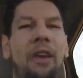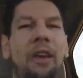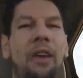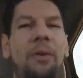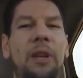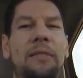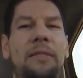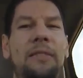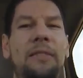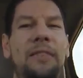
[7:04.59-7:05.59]
It
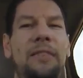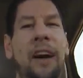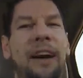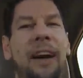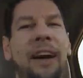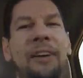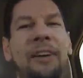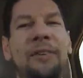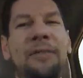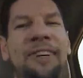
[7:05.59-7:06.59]
always, yeah, I
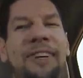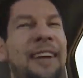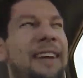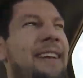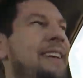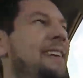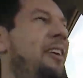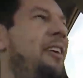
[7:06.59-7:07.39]
know, JD,